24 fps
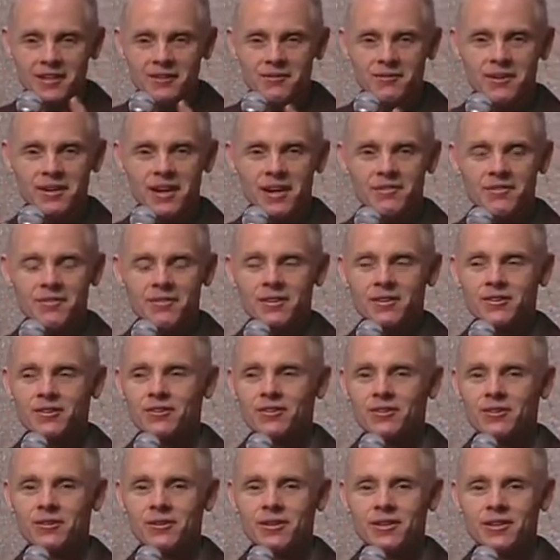whatever it's
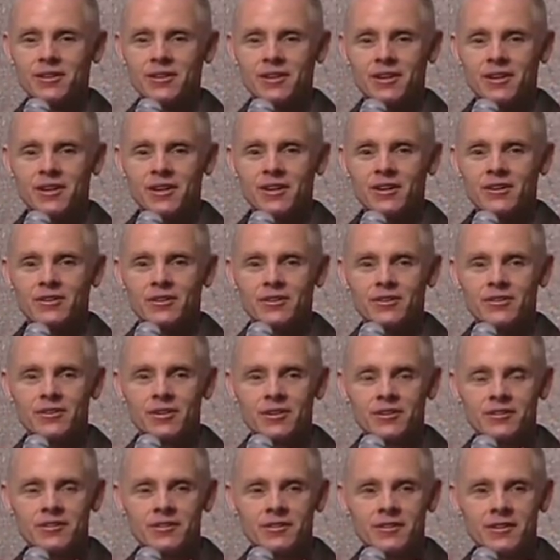doing, to
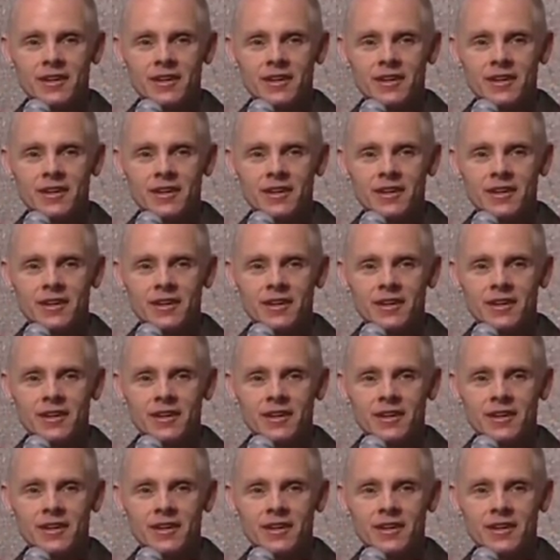just